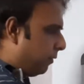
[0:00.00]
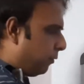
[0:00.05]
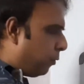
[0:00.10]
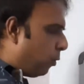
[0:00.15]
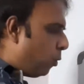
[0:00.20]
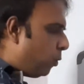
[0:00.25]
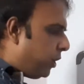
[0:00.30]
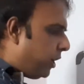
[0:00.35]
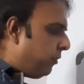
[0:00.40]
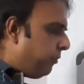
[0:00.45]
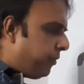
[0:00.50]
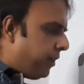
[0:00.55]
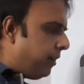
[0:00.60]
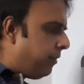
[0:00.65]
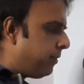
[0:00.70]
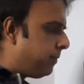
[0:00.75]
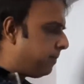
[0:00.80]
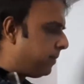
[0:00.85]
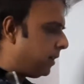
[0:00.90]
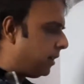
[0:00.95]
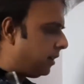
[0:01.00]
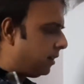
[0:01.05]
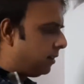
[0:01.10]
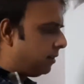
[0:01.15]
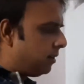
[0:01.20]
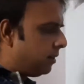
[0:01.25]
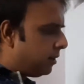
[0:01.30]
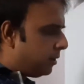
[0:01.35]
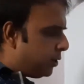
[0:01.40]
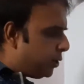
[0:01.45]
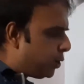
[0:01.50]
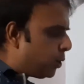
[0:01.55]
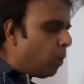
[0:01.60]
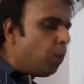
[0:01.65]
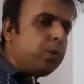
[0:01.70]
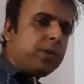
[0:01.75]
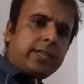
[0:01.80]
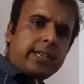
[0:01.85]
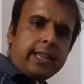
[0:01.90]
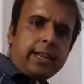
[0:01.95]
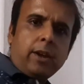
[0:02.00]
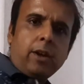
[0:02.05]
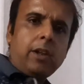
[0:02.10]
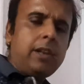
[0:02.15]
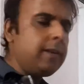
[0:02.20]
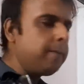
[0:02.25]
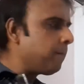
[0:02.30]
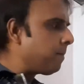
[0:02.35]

4 different zones and all,